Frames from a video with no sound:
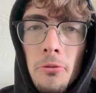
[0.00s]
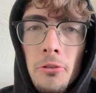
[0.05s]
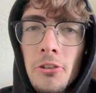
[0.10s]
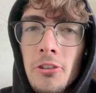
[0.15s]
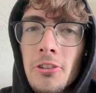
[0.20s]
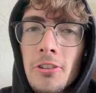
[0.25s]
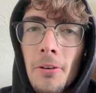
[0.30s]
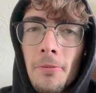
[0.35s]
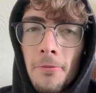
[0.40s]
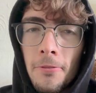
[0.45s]

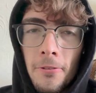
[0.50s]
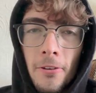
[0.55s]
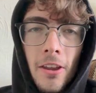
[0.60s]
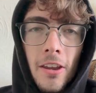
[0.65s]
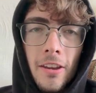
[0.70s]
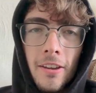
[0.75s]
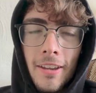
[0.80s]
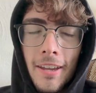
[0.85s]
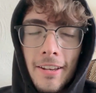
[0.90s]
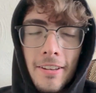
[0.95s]

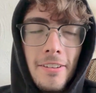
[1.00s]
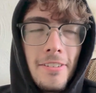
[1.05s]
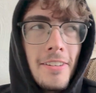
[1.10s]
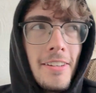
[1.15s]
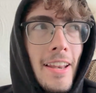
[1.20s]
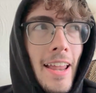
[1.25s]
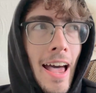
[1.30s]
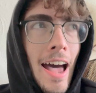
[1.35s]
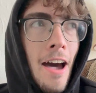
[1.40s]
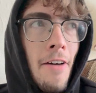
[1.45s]
something. It
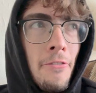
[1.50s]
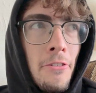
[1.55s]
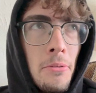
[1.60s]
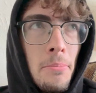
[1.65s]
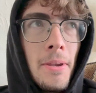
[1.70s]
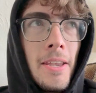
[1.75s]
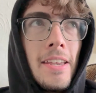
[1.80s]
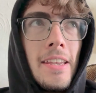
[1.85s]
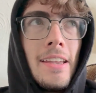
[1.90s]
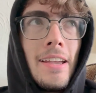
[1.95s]
doesn't have
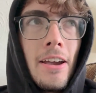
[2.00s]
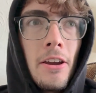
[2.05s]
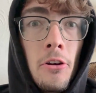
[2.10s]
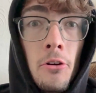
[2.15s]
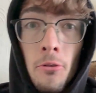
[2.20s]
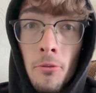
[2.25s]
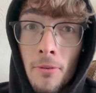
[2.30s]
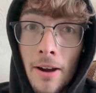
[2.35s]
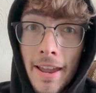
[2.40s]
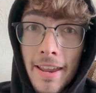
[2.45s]
to be
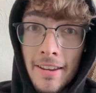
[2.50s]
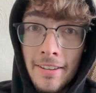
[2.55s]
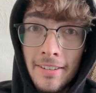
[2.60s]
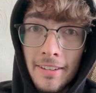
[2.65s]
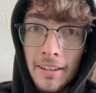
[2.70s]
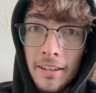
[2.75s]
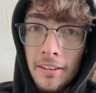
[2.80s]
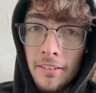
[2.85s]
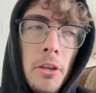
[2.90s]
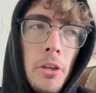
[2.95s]

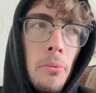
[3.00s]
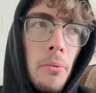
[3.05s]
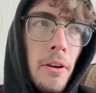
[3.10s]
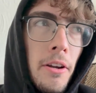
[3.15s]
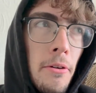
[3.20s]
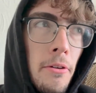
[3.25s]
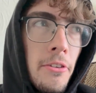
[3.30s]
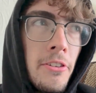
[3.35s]
crazy, but you want to